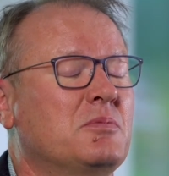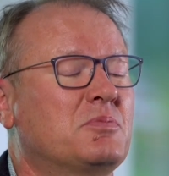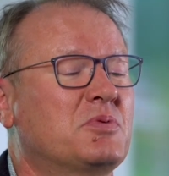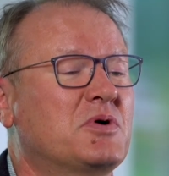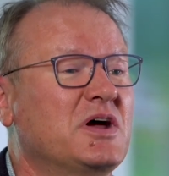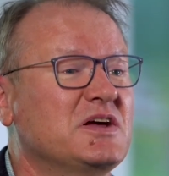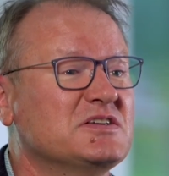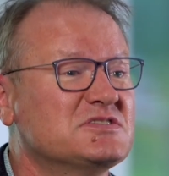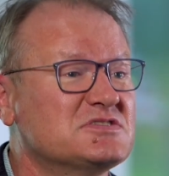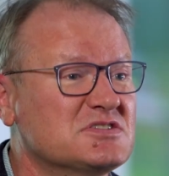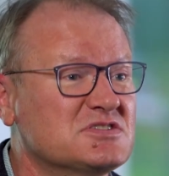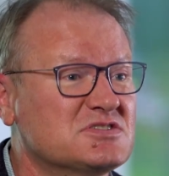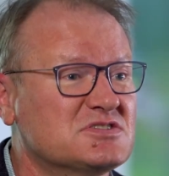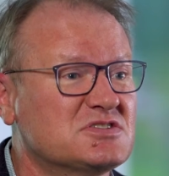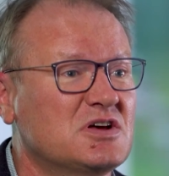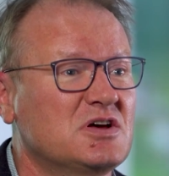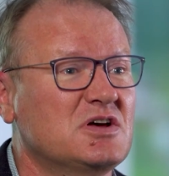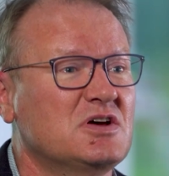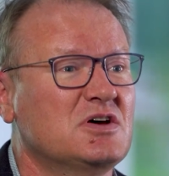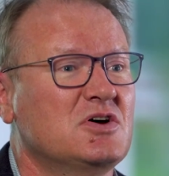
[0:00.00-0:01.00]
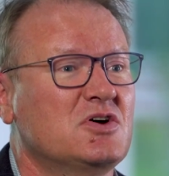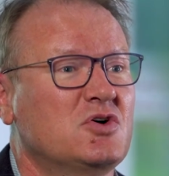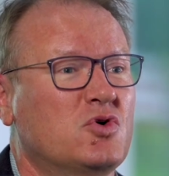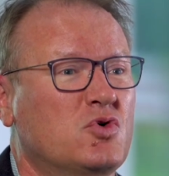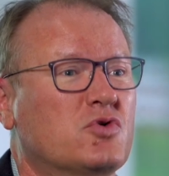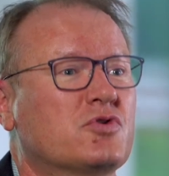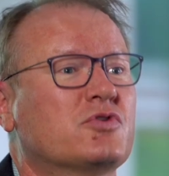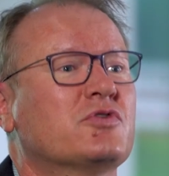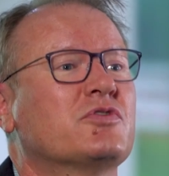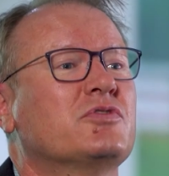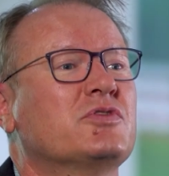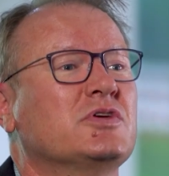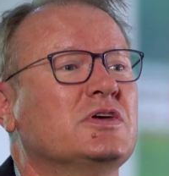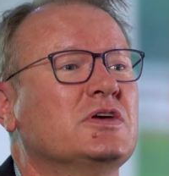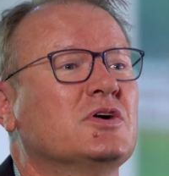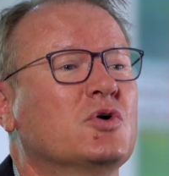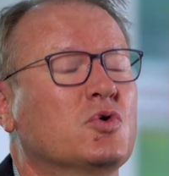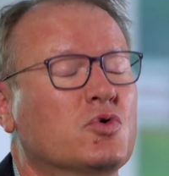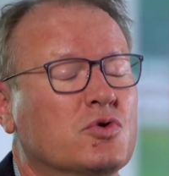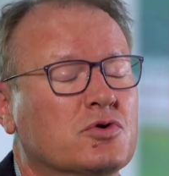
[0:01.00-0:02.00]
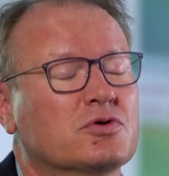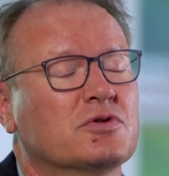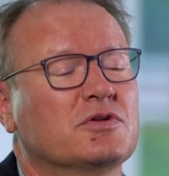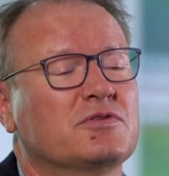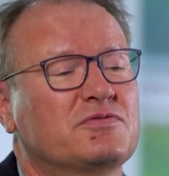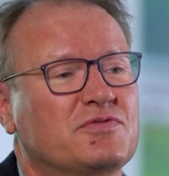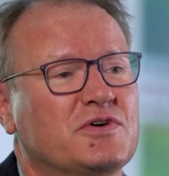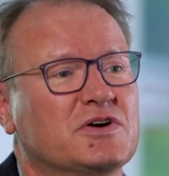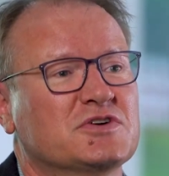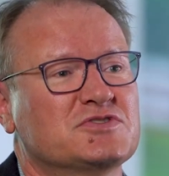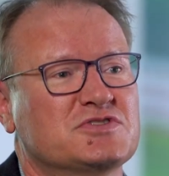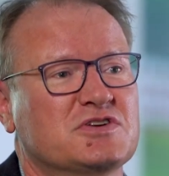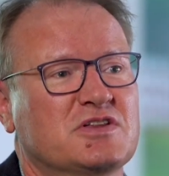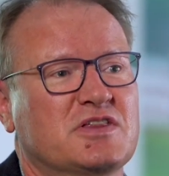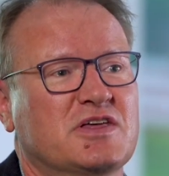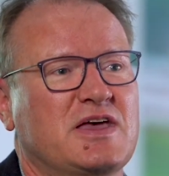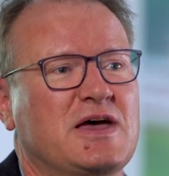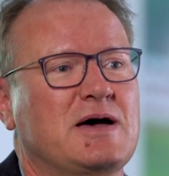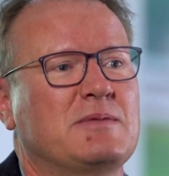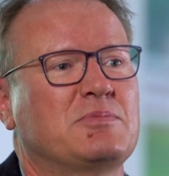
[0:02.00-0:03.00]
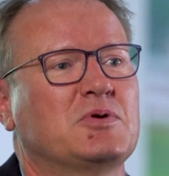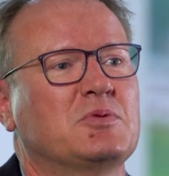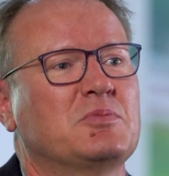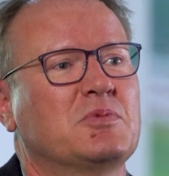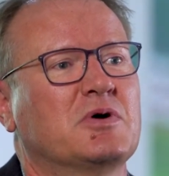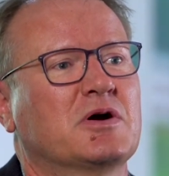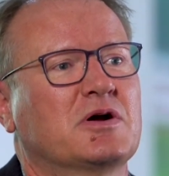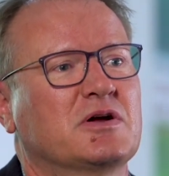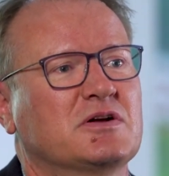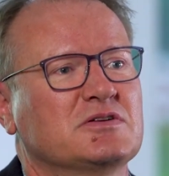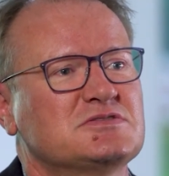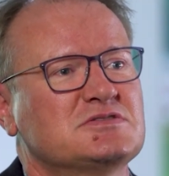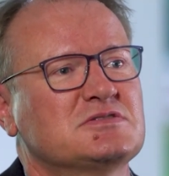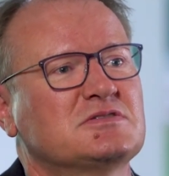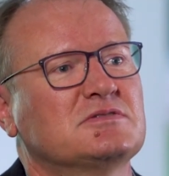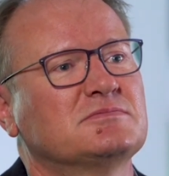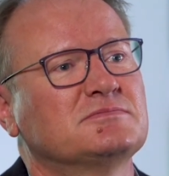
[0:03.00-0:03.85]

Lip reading: prices or the orderly function of the capital markets.